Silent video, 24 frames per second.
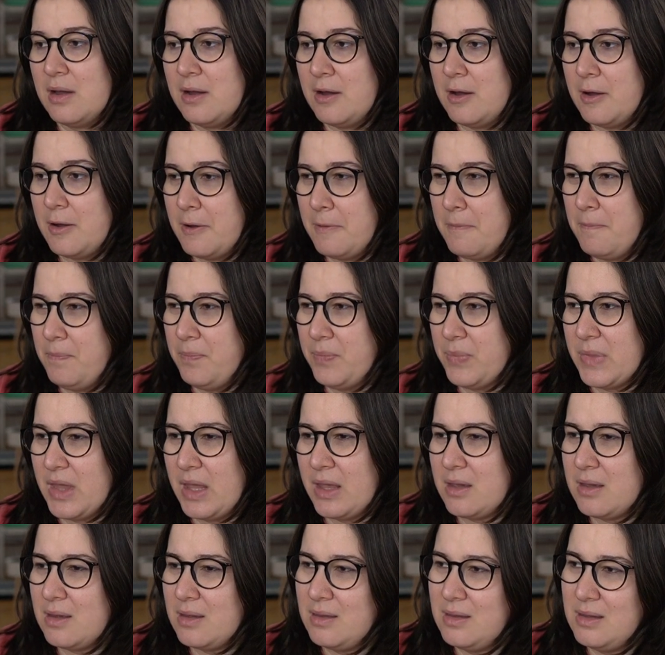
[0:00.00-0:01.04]

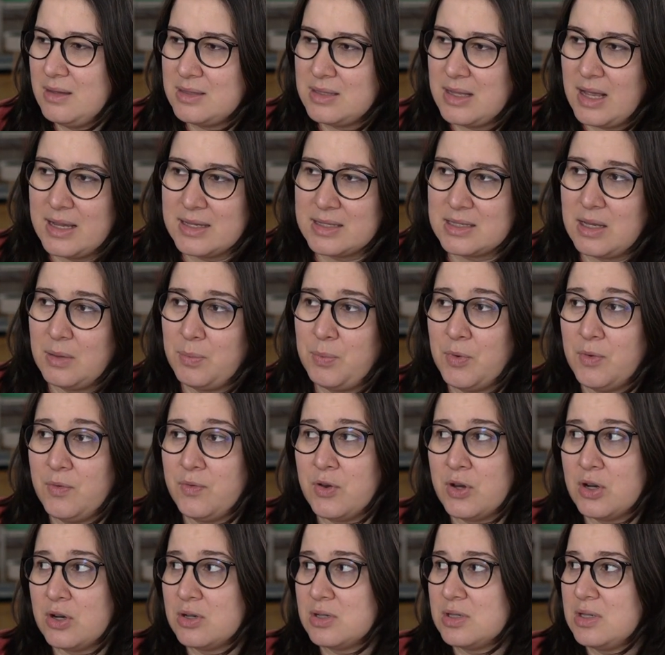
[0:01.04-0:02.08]
Like in these last couple
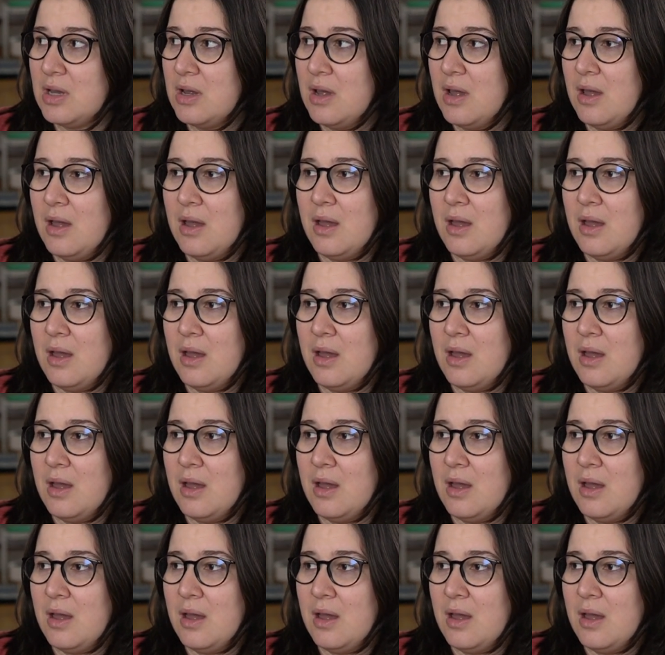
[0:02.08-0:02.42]
of years,